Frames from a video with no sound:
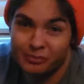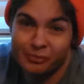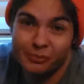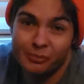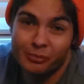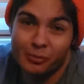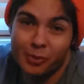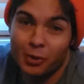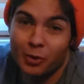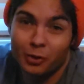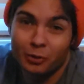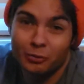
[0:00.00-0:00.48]

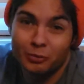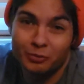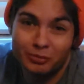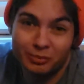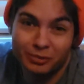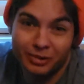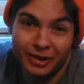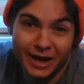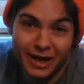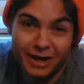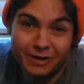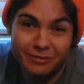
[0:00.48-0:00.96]
more
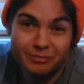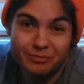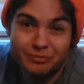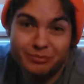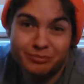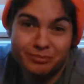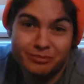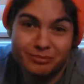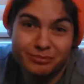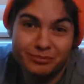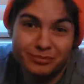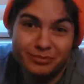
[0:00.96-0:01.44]
light
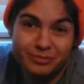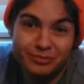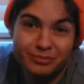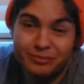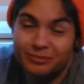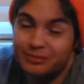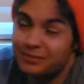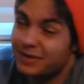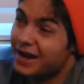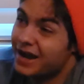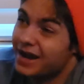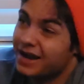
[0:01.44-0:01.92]

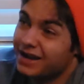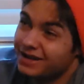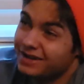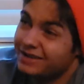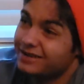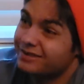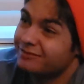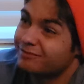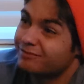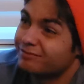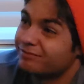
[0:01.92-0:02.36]
behind it.